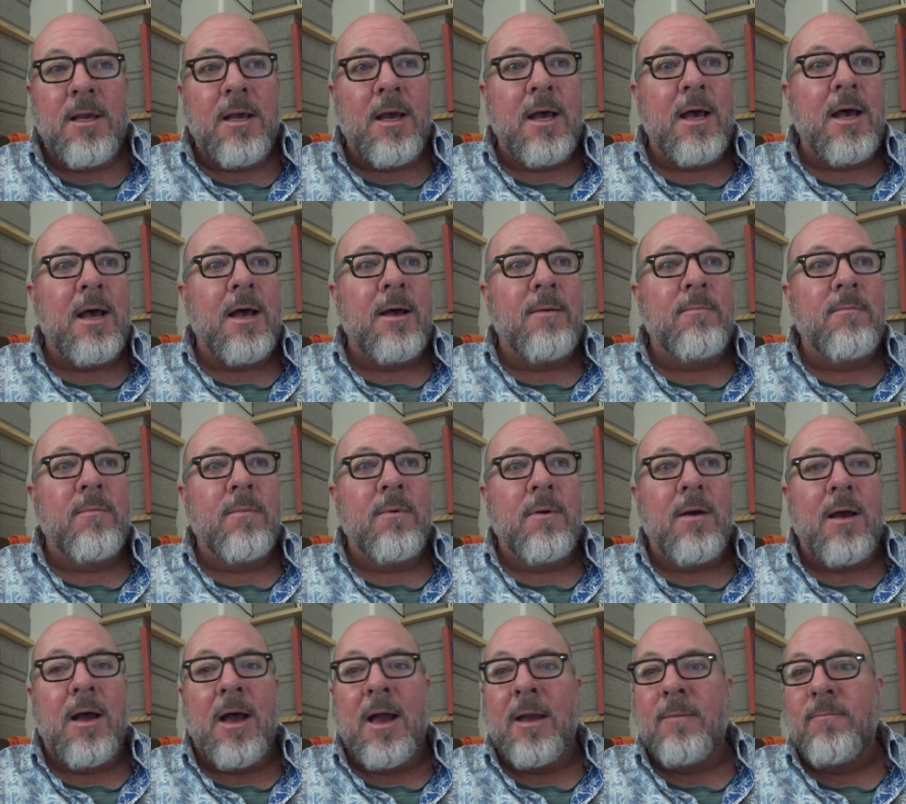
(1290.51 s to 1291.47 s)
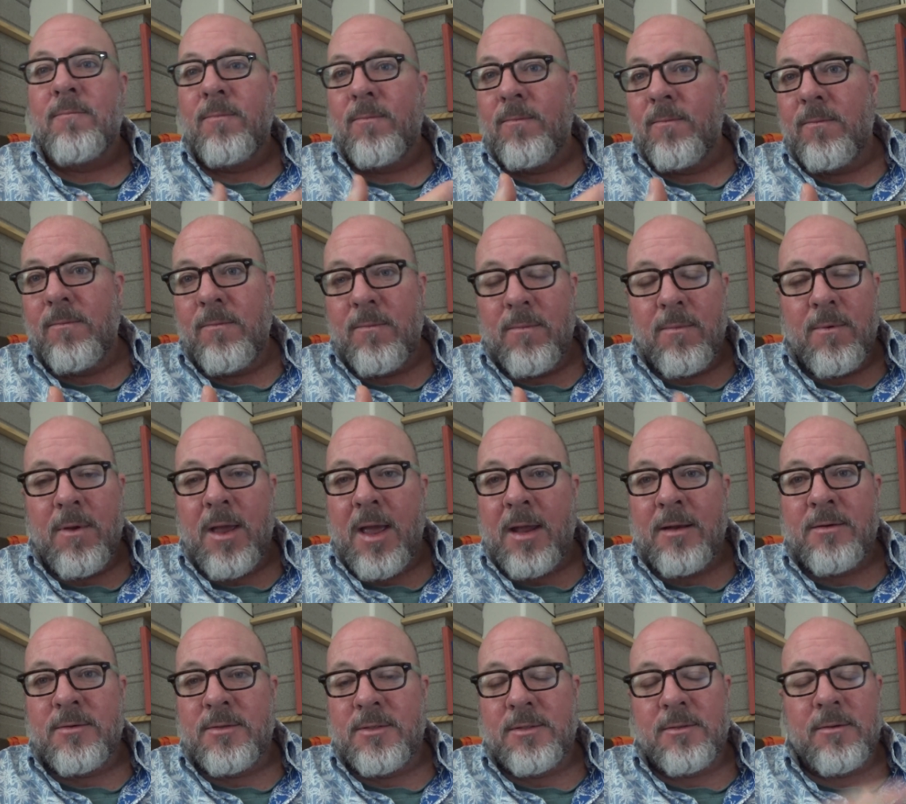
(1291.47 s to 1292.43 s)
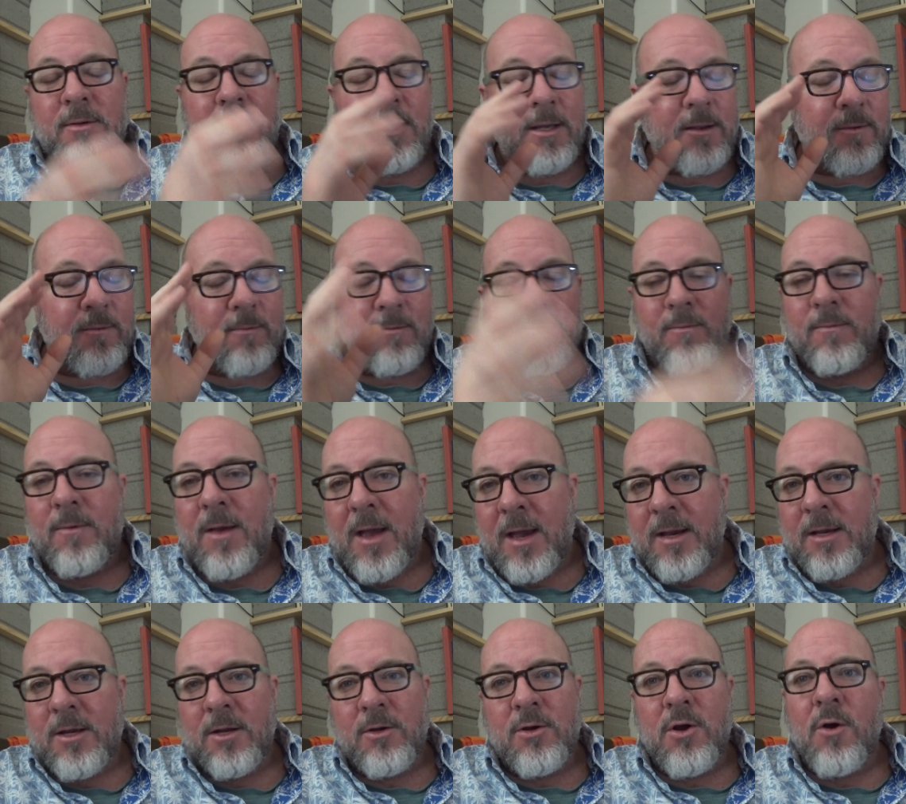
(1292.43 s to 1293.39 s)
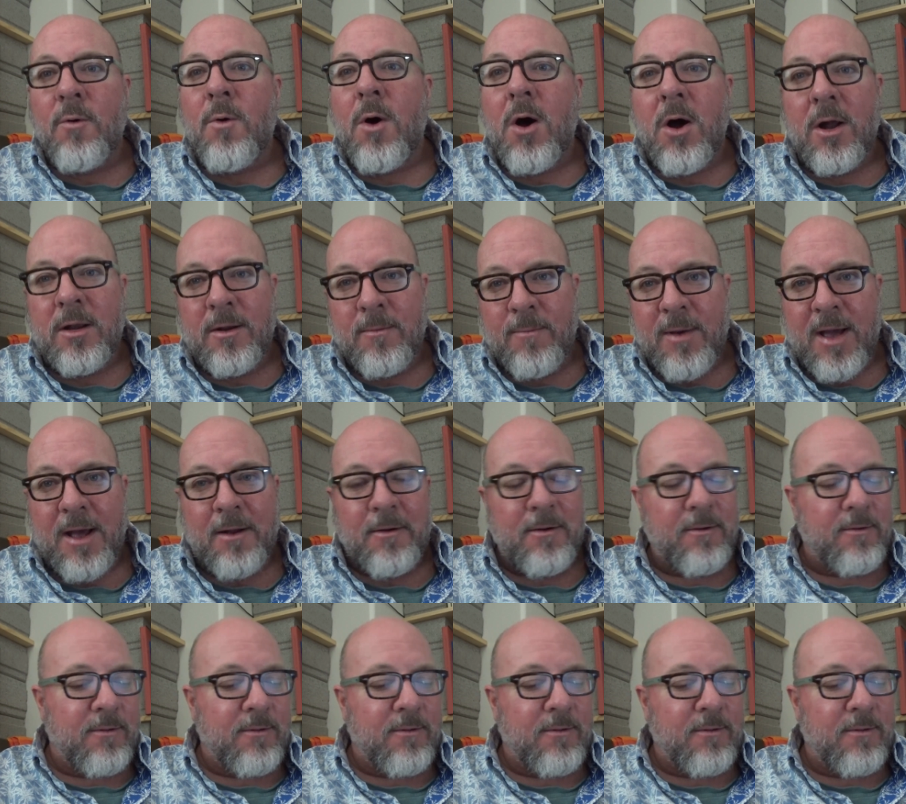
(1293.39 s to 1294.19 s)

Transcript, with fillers: Um, I and uh, I could go on about